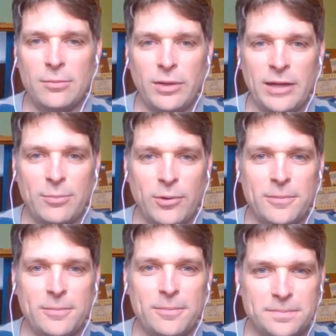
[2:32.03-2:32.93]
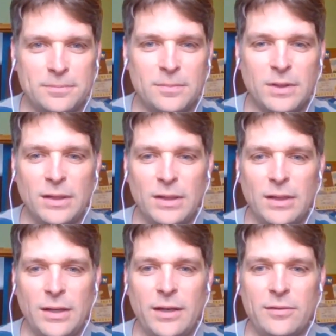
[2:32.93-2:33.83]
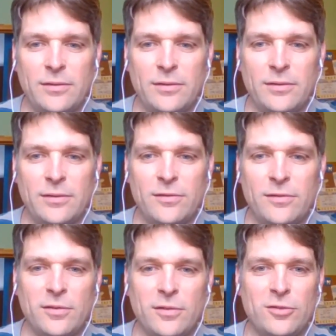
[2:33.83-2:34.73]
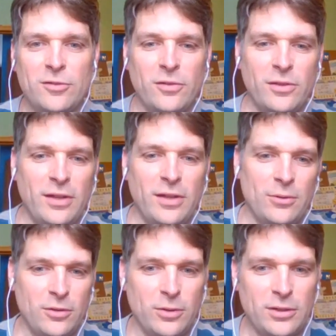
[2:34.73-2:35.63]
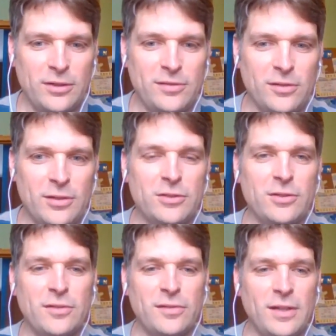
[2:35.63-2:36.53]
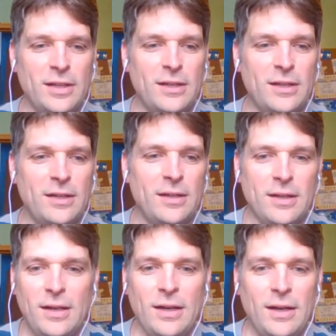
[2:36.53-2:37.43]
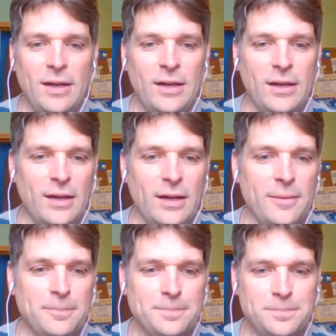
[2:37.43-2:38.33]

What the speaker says: Blackboard. And so I'm just going to switch over to that really quickly so that you can see. That